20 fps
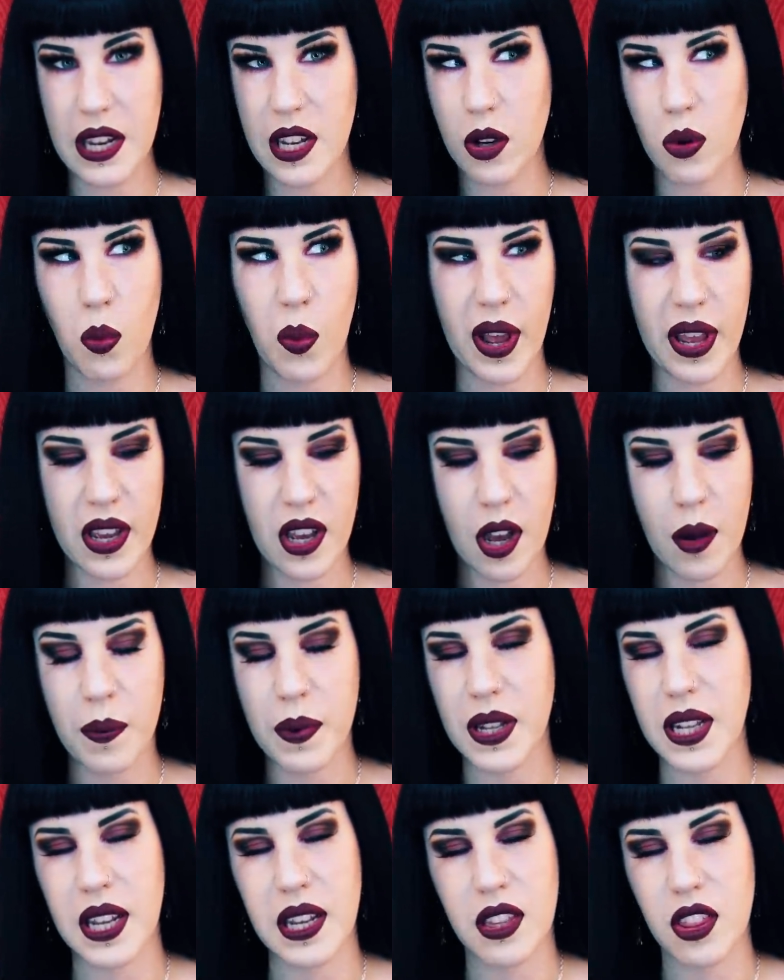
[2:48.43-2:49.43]
he'll wake up
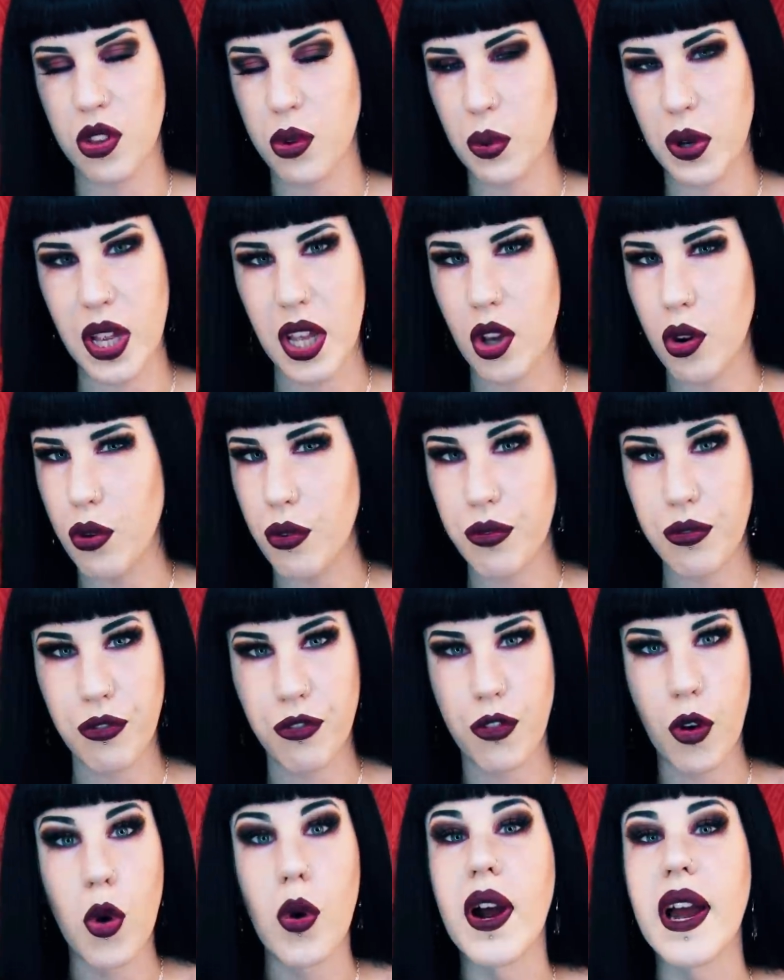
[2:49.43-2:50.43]
at like 3 or
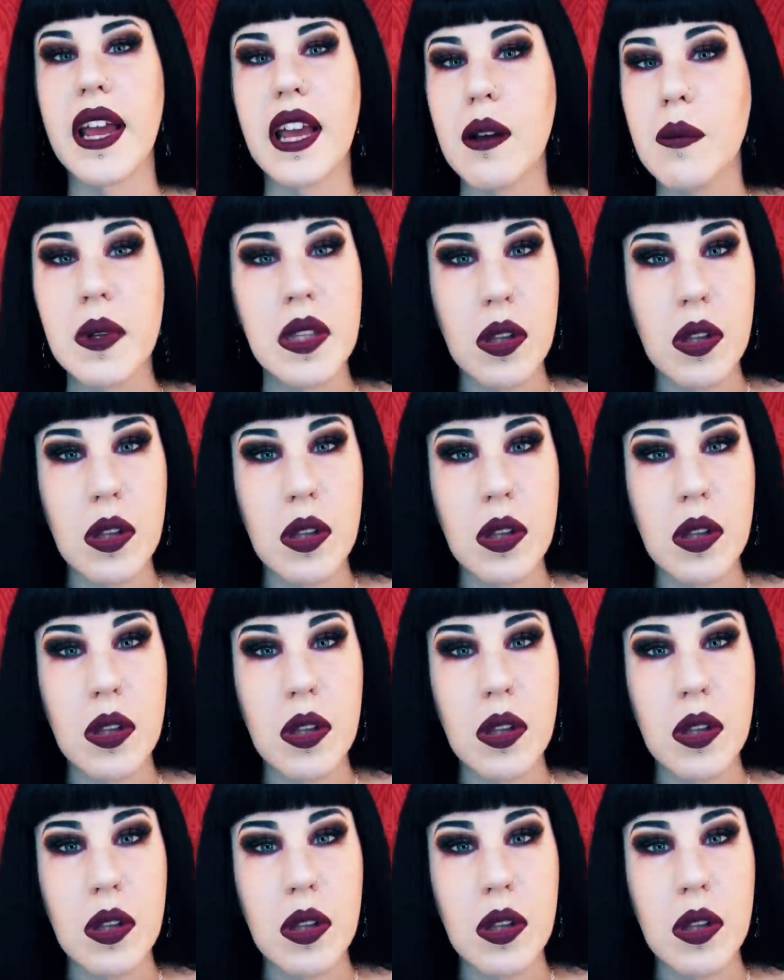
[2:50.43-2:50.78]
4 a.m.